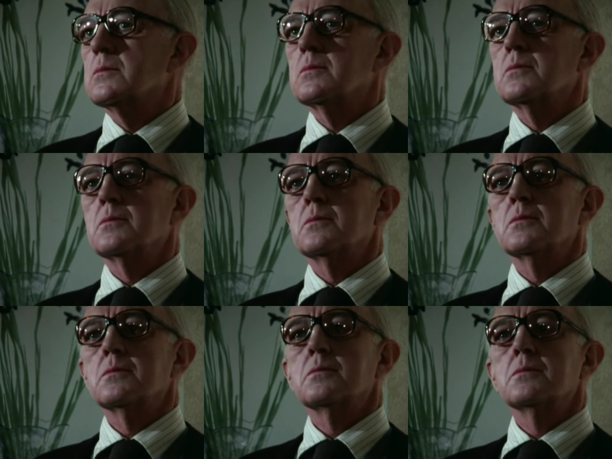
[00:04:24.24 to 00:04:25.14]

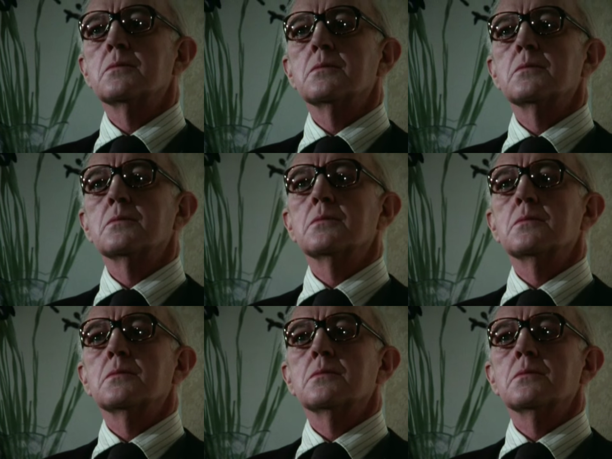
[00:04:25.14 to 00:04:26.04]

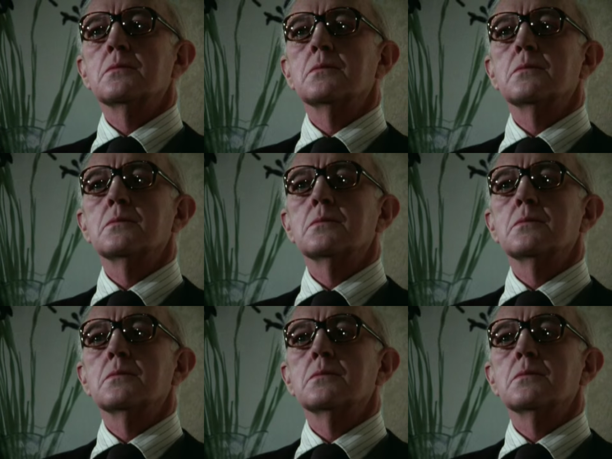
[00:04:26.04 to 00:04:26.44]
(silence)